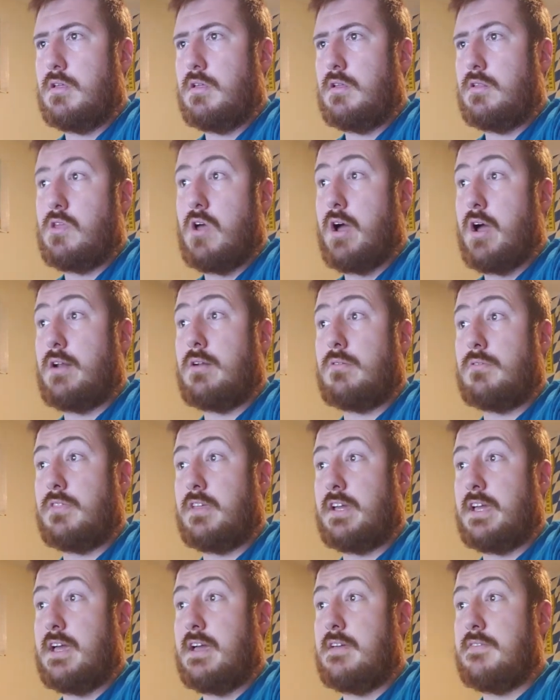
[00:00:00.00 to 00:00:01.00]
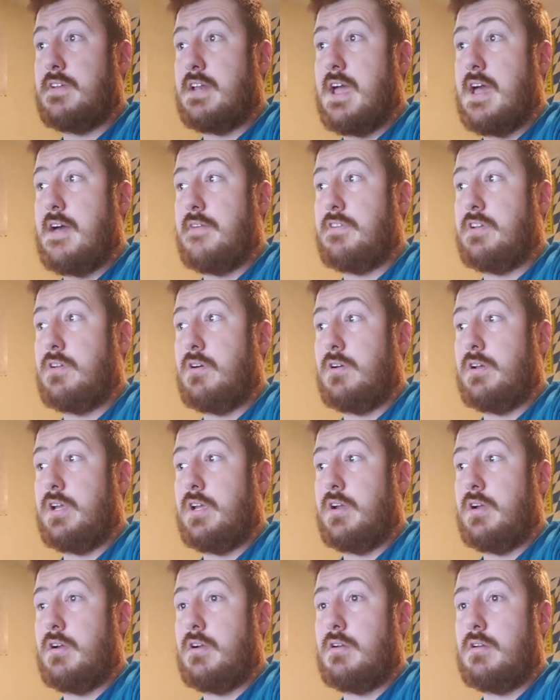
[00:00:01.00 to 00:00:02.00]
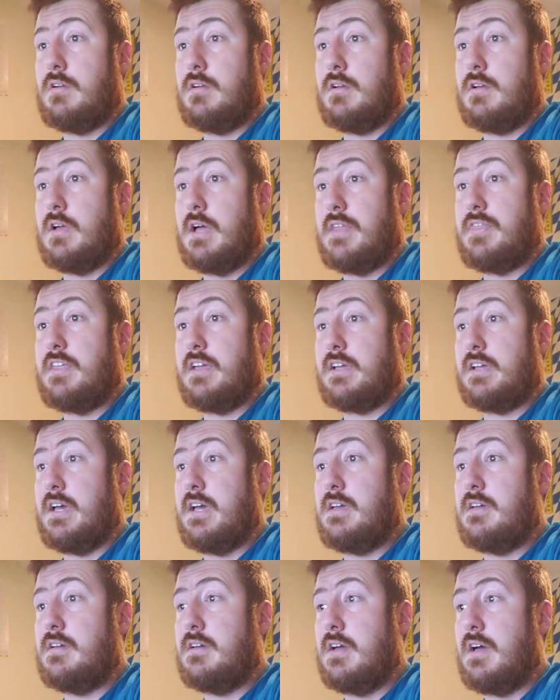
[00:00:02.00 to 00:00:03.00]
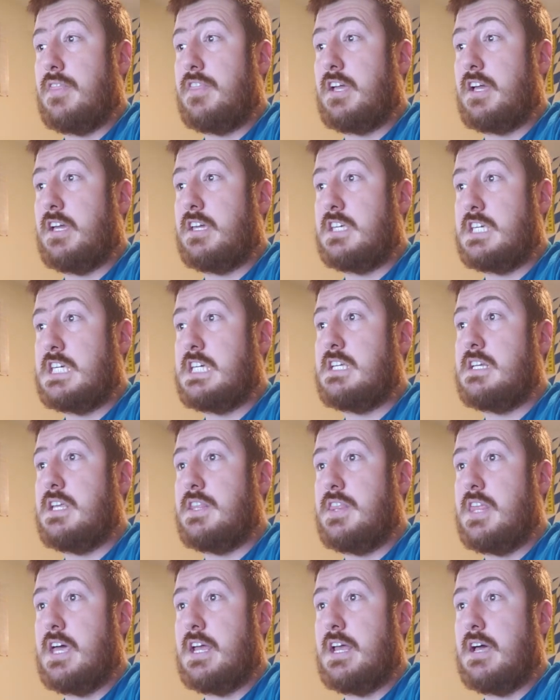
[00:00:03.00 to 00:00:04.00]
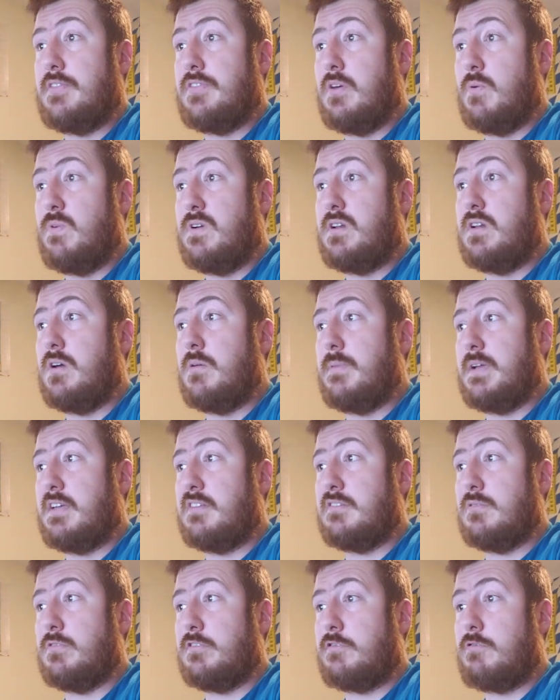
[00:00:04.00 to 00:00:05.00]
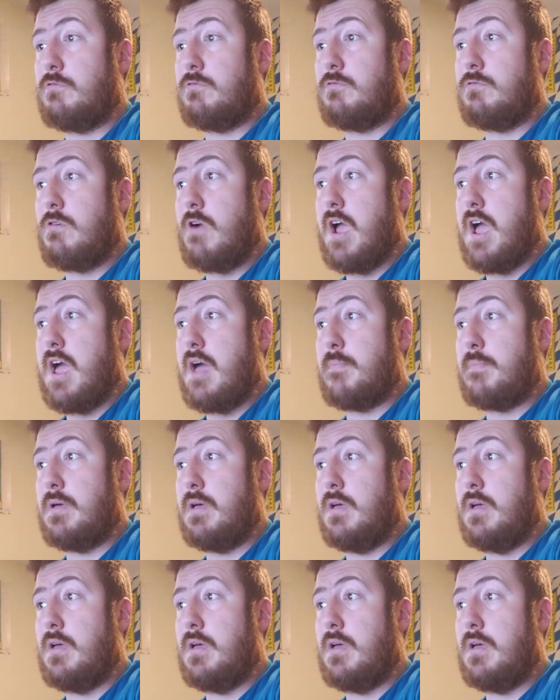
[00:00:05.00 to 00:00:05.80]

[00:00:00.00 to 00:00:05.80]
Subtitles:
No, I don't think I even have it on here. I think I yeeted that out the window because it was crap.